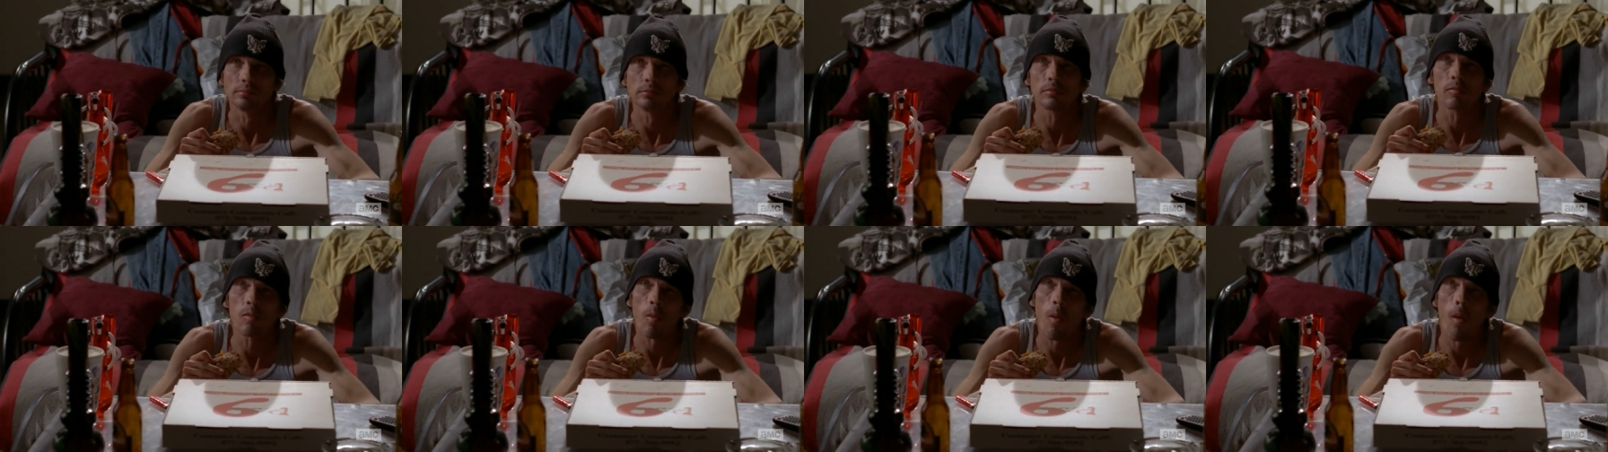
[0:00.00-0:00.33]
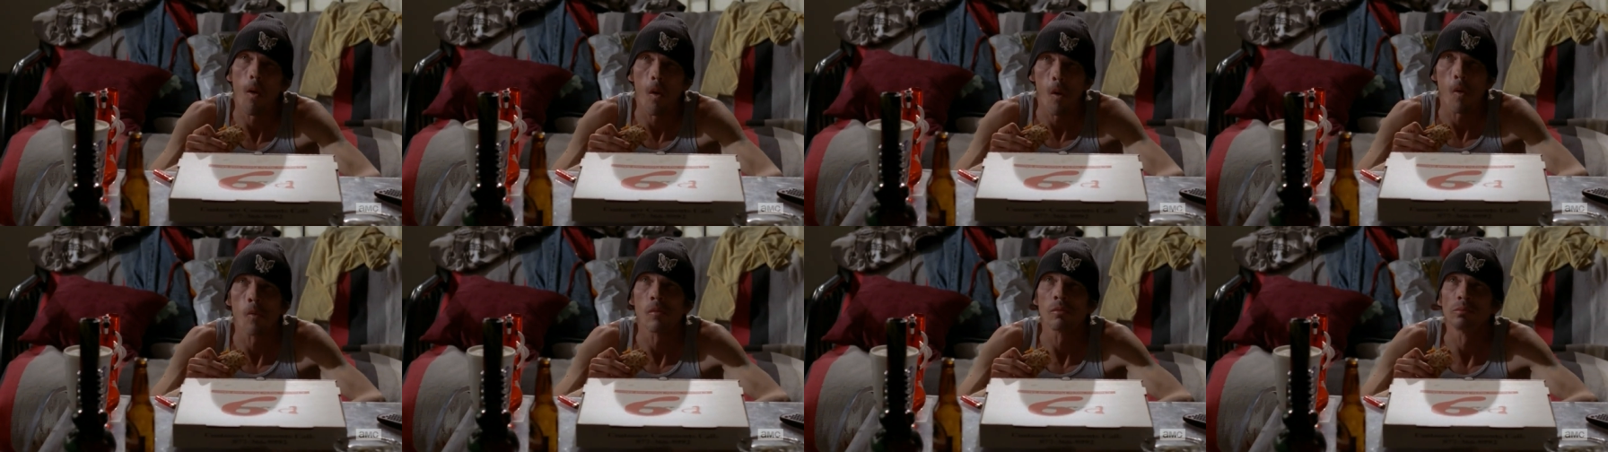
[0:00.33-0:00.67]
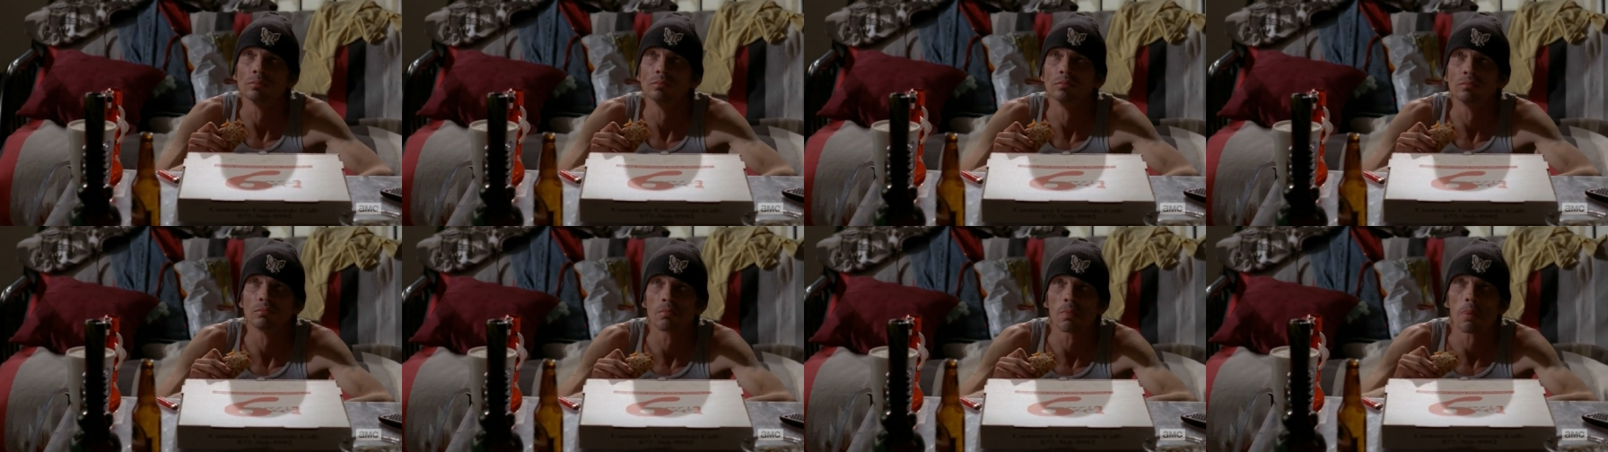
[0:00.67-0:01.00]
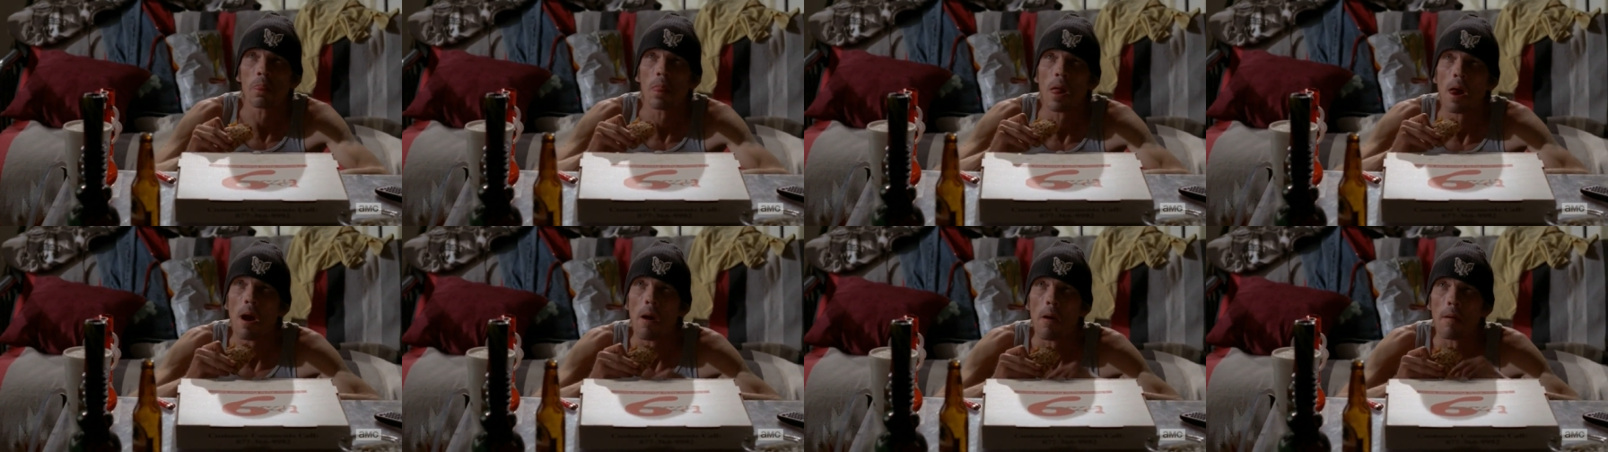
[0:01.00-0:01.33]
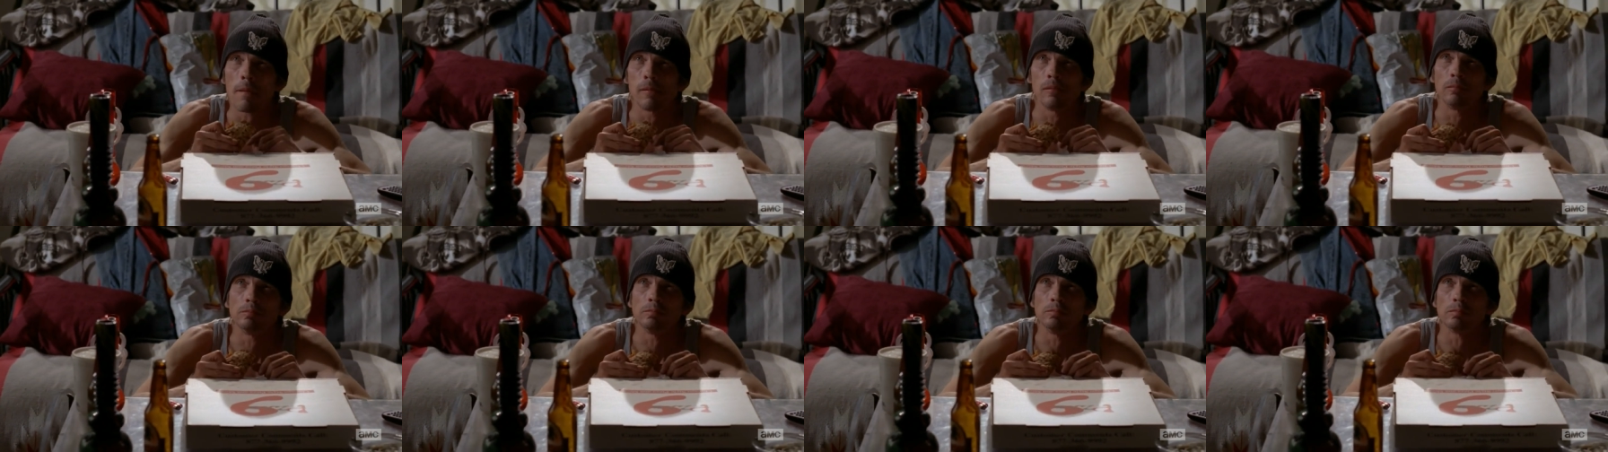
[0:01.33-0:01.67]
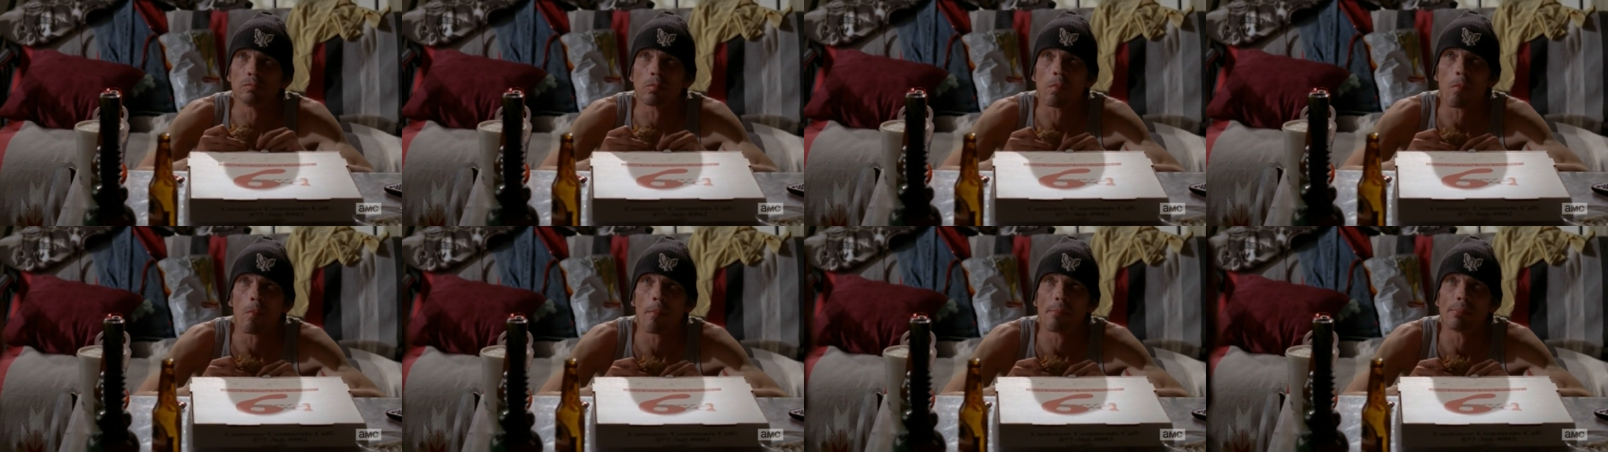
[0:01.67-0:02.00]
He's got Scotty back in the
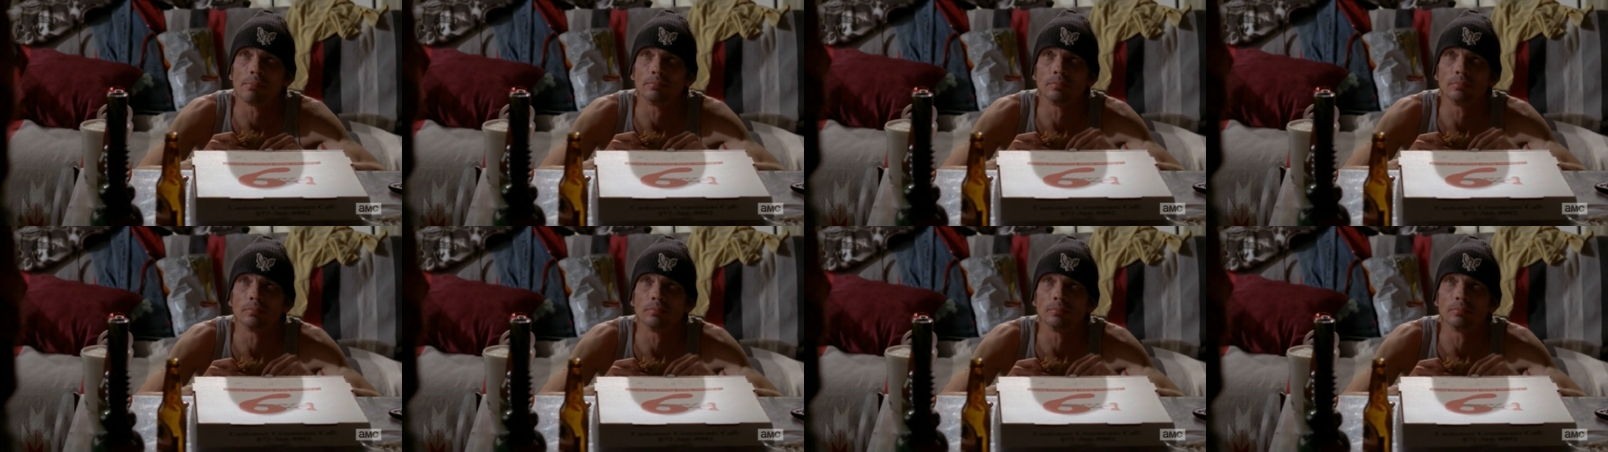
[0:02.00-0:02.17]
transporter